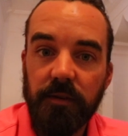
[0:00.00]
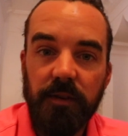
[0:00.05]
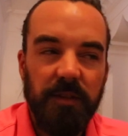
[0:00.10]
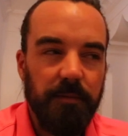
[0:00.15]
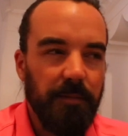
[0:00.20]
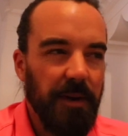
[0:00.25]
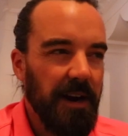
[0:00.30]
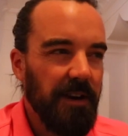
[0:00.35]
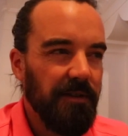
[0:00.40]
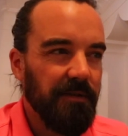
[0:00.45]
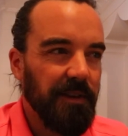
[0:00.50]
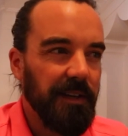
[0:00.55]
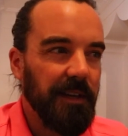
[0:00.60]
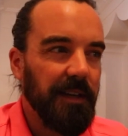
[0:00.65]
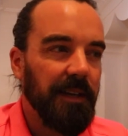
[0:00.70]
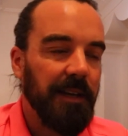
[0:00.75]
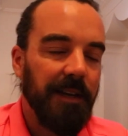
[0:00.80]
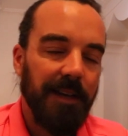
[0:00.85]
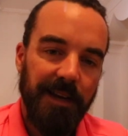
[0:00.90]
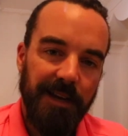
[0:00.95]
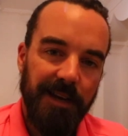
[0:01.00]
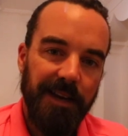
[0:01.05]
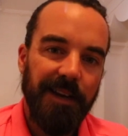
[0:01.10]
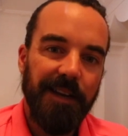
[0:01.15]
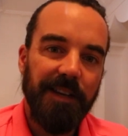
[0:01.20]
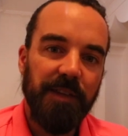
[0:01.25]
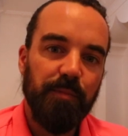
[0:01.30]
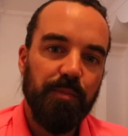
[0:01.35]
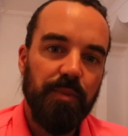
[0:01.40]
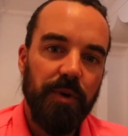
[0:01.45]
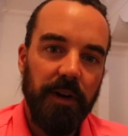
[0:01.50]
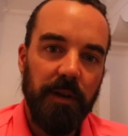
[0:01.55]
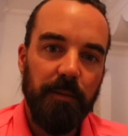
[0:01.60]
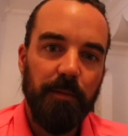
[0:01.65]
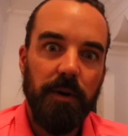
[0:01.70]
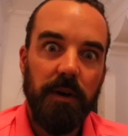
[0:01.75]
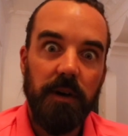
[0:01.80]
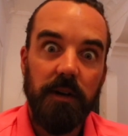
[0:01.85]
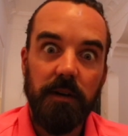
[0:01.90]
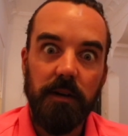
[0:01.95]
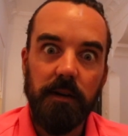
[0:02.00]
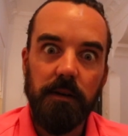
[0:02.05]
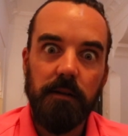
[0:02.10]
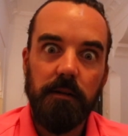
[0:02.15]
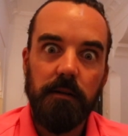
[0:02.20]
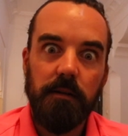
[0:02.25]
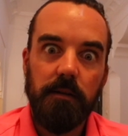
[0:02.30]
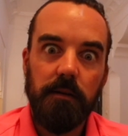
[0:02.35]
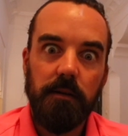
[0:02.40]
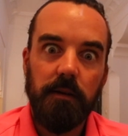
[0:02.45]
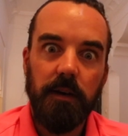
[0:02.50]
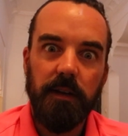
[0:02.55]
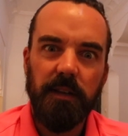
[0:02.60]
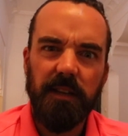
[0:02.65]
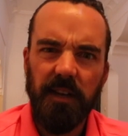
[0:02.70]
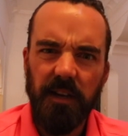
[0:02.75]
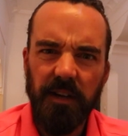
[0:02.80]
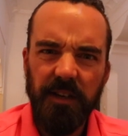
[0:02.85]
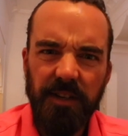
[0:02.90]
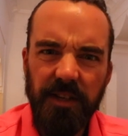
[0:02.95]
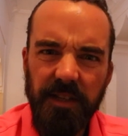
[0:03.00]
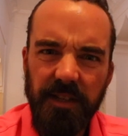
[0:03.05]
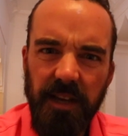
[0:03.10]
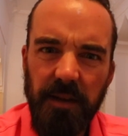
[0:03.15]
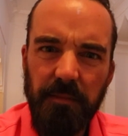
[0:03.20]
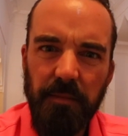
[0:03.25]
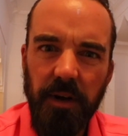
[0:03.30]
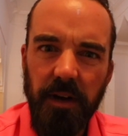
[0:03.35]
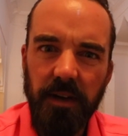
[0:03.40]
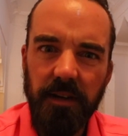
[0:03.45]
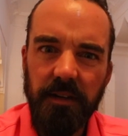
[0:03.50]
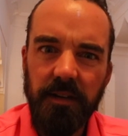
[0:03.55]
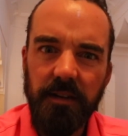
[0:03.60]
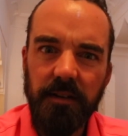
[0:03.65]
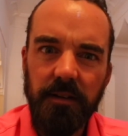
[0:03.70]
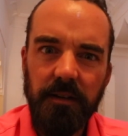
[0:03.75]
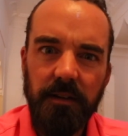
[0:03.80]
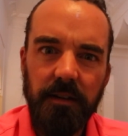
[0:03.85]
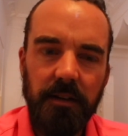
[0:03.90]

because apparently it's pretty pucker. Did I just say pucker?